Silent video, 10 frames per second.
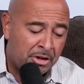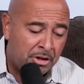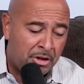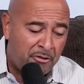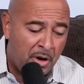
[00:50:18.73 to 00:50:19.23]
the,
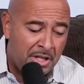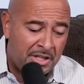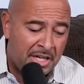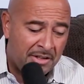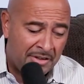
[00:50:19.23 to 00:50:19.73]
the funny
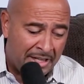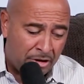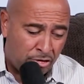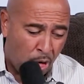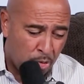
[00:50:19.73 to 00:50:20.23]
thing is that the
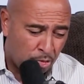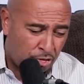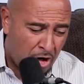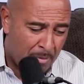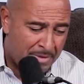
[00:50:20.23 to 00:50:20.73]
totals
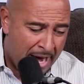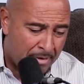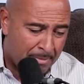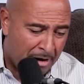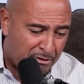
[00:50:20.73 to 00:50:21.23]
come down
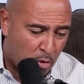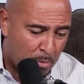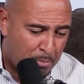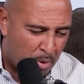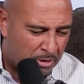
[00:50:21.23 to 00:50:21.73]
about four
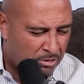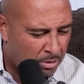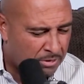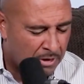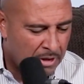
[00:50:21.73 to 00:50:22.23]
points. So
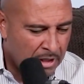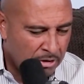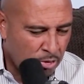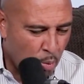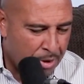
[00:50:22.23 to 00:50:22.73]
it's
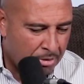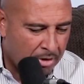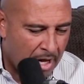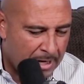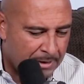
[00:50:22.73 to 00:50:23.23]
it's a weird
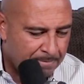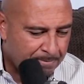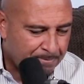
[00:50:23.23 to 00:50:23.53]
line.